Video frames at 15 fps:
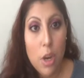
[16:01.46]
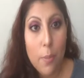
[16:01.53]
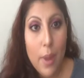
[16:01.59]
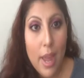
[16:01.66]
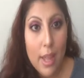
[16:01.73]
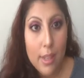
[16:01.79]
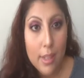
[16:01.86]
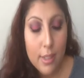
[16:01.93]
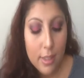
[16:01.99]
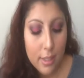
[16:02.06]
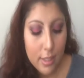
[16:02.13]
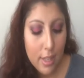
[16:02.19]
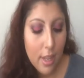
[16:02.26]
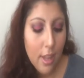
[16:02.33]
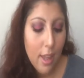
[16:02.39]
eyeshadow
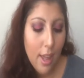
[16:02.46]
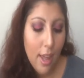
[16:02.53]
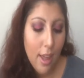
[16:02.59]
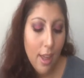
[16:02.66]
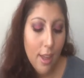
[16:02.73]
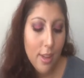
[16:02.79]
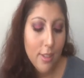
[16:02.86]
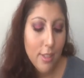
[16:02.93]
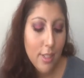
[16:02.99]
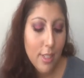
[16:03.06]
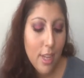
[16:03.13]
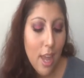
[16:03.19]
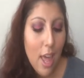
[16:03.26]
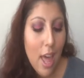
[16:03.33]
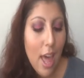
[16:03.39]
palettes,
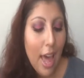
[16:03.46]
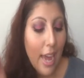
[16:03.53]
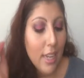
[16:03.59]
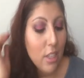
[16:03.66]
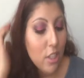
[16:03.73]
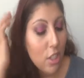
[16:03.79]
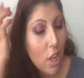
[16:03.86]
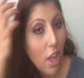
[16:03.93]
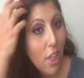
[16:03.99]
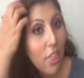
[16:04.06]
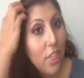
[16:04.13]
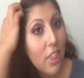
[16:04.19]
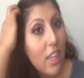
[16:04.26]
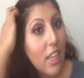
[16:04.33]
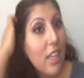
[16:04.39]
and I
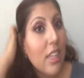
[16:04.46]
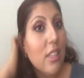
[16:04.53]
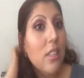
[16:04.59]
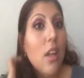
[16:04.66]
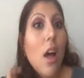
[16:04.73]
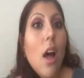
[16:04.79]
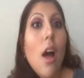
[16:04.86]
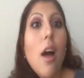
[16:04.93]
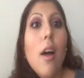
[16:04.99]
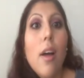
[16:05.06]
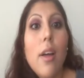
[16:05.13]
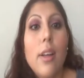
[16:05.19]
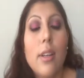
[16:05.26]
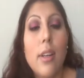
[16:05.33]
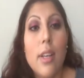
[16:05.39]
saw these
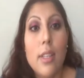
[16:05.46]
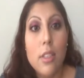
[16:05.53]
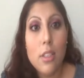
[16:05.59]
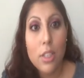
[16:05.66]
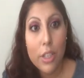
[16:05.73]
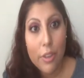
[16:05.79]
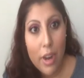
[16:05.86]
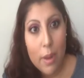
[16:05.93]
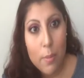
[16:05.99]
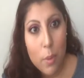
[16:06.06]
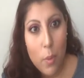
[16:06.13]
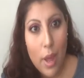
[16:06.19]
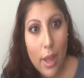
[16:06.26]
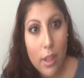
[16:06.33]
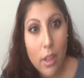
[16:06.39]
on
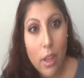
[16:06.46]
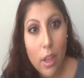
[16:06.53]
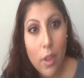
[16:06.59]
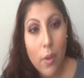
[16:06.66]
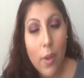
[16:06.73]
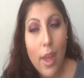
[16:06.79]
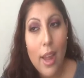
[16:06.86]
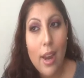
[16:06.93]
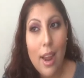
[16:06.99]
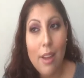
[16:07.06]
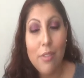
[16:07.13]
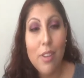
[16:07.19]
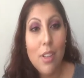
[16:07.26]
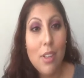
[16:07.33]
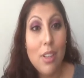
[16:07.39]
Instagram a while ago, and
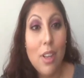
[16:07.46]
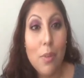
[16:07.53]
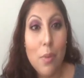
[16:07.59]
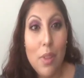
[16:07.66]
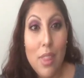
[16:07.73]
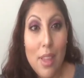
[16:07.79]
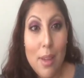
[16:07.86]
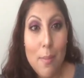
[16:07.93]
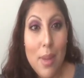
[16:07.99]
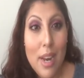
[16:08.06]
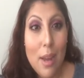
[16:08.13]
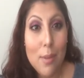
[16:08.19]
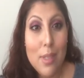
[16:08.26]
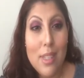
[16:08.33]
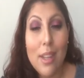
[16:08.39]
I fell in love with them,
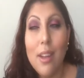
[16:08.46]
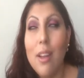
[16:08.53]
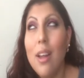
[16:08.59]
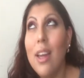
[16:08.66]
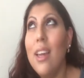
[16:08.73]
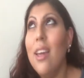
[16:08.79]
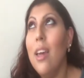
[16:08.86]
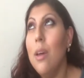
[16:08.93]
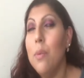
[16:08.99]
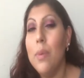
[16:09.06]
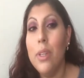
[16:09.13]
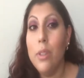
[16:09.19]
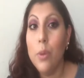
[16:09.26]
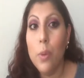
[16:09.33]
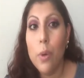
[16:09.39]
and I was like, oh, I
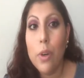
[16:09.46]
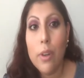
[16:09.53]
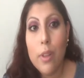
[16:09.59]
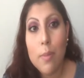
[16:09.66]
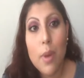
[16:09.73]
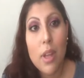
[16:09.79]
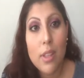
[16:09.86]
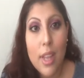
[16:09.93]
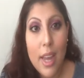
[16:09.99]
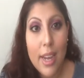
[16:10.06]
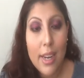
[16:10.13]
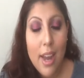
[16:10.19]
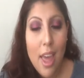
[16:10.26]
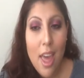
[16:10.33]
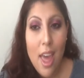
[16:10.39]
can't wait to order them
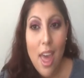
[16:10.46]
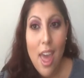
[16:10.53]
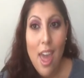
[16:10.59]
online.